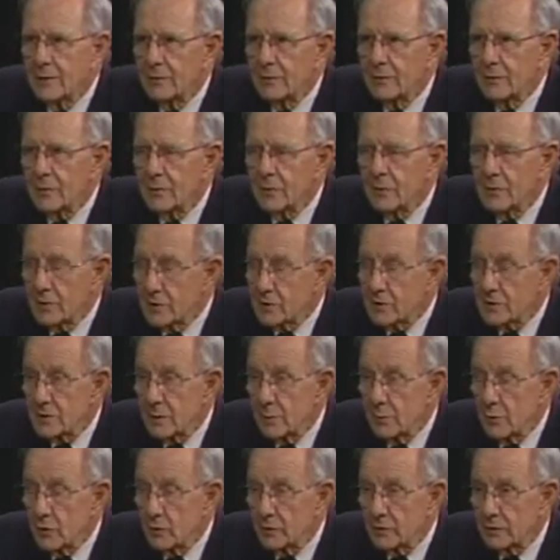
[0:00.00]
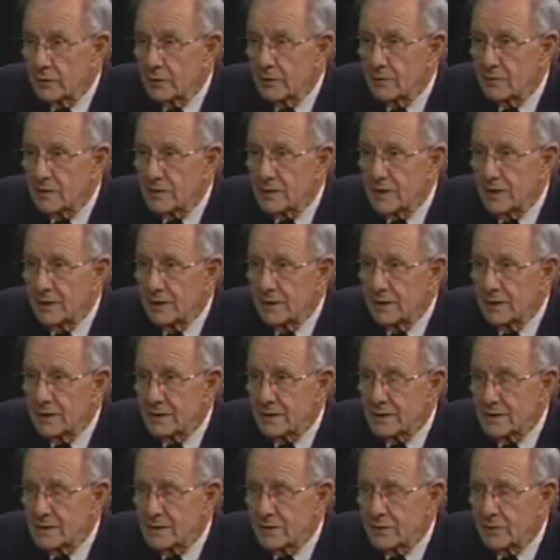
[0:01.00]
for support of
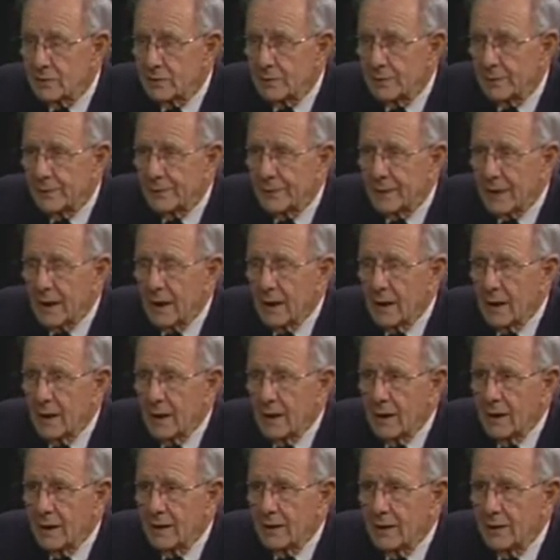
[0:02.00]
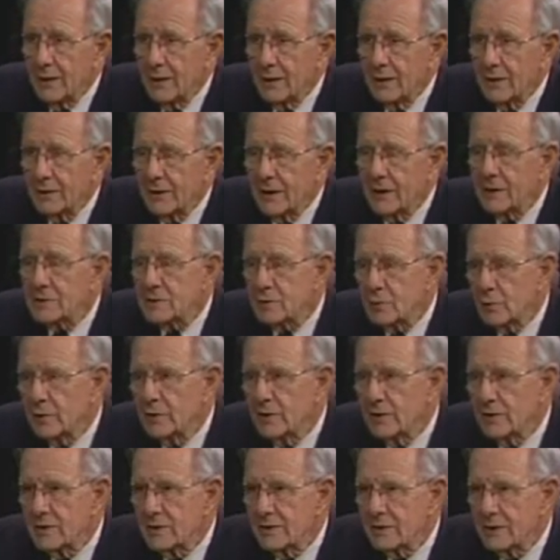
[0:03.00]
science. So uh, that's
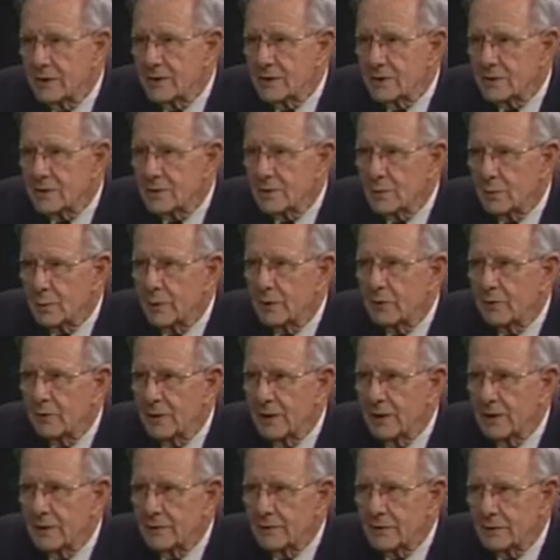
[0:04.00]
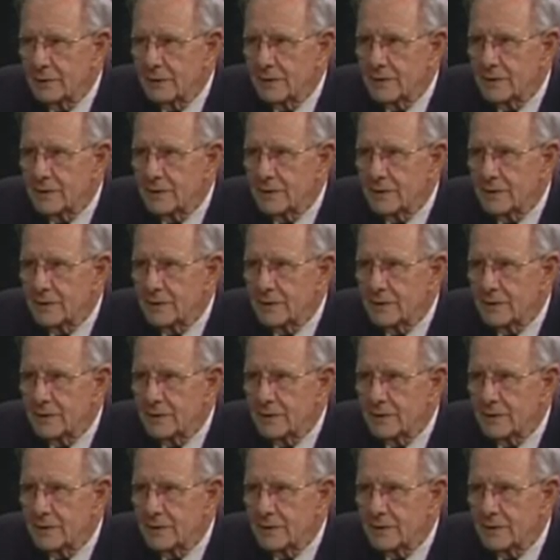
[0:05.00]
one of the things we found